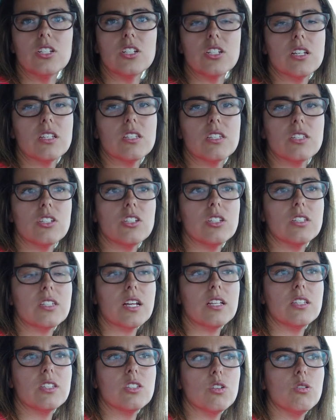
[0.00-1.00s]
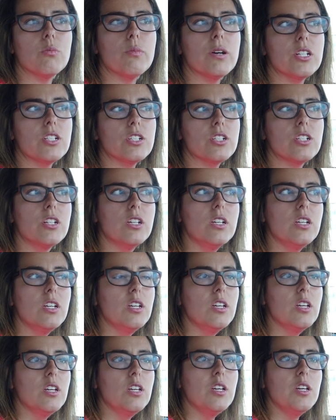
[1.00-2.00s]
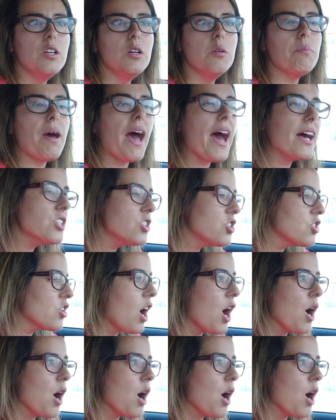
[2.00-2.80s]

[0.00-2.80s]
It's just, she's got so much past